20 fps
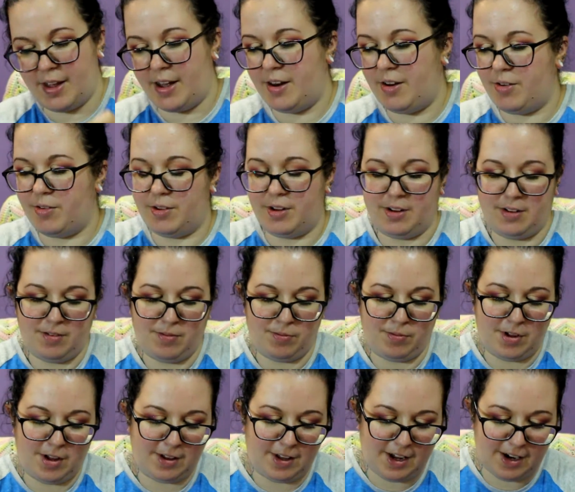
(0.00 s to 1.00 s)
I know
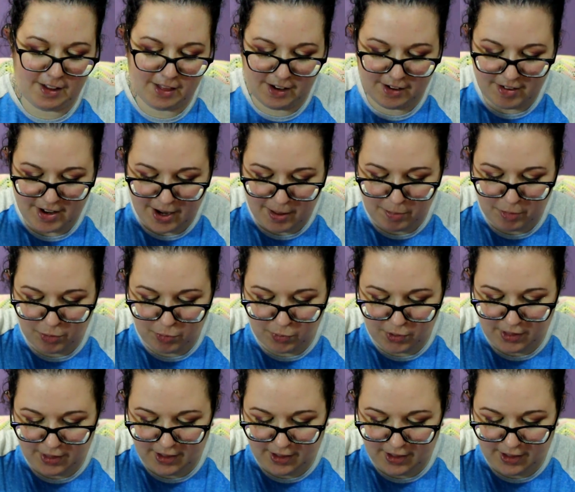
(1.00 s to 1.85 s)
a lot of the times with